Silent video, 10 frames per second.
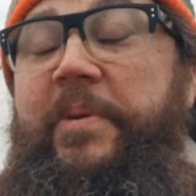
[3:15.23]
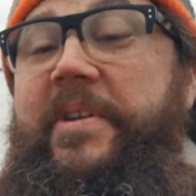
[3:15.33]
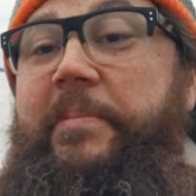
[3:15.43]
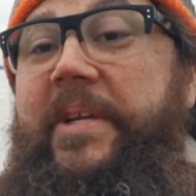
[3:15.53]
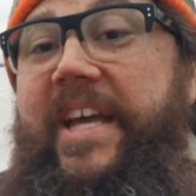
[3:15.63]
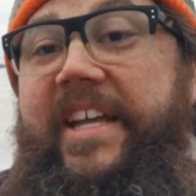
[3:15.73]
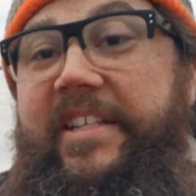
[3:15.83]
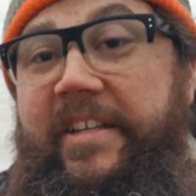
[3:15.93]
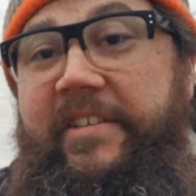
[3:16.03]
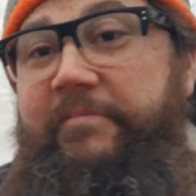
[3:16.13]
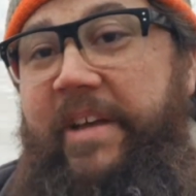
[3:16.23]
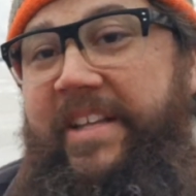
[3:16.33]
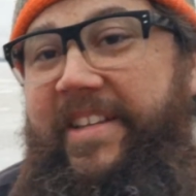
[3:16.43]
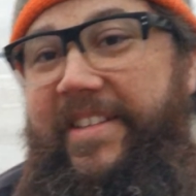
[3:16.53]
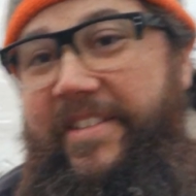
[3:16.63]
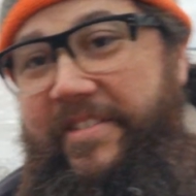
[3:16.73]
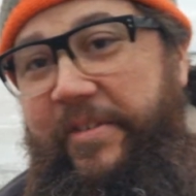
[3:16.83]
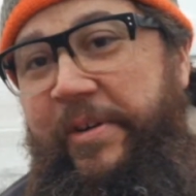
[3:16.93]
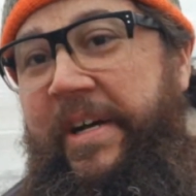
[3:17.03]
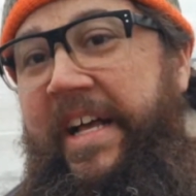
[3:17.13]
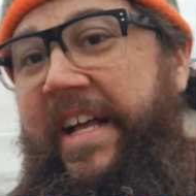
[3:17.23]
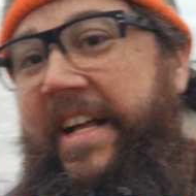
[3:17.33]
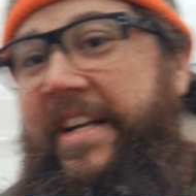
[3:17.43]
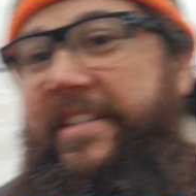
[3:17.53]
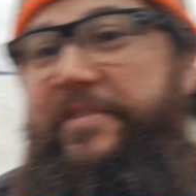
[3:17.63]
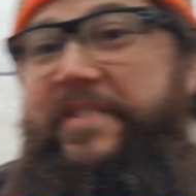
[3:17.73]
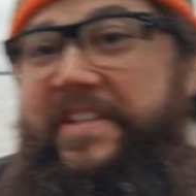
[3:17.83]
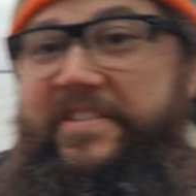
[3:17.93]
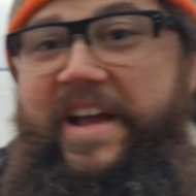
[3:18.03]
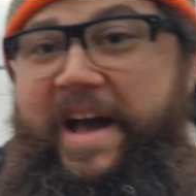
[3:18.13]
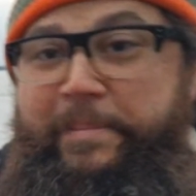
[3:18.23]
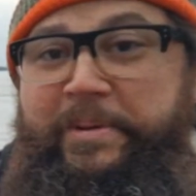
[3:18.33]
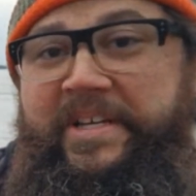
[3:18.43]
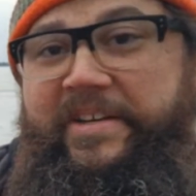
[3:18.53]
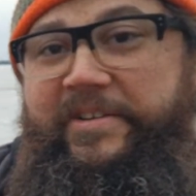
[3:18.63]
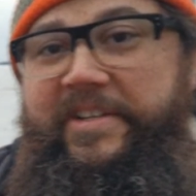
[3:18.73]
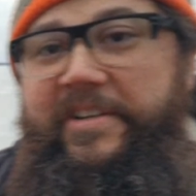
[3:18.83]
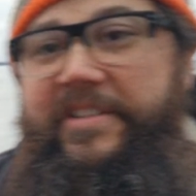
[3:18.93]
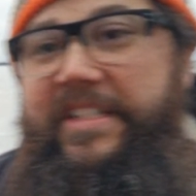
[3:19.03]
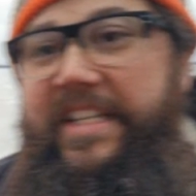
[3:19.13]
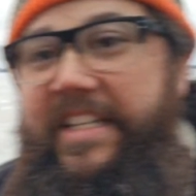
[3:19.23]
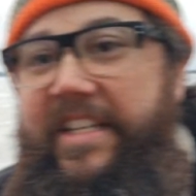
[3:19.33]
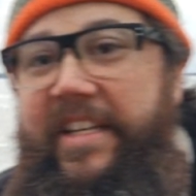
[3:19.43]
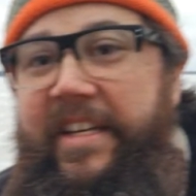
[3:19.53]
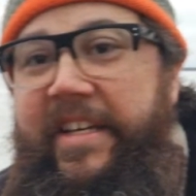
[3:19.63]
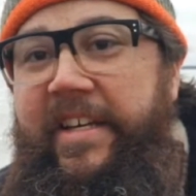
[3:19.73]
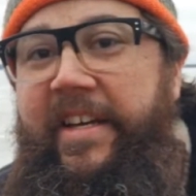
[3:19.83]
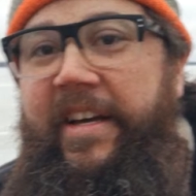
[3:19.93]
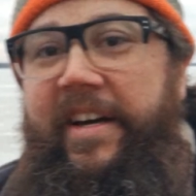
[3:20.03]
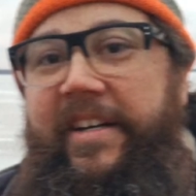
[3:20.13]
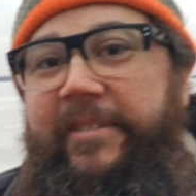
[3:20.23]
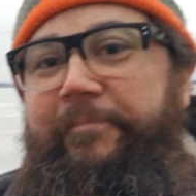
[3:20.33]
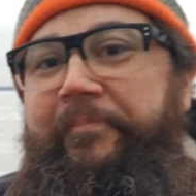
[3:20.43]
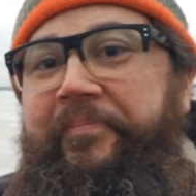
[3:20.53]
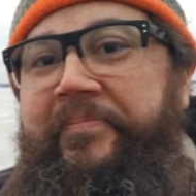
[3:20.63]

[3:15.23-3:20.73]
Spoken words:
up again. So things are happening out here on the lake that